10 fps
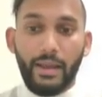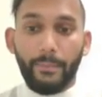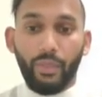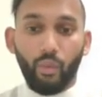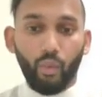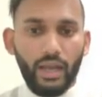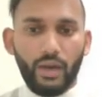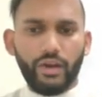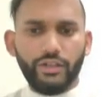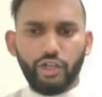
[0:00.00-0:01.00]
But the one I
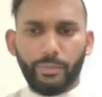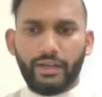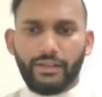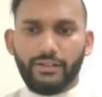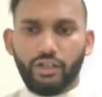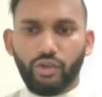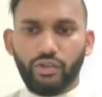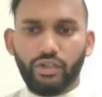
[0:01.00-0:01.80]
want you to pay attention to is your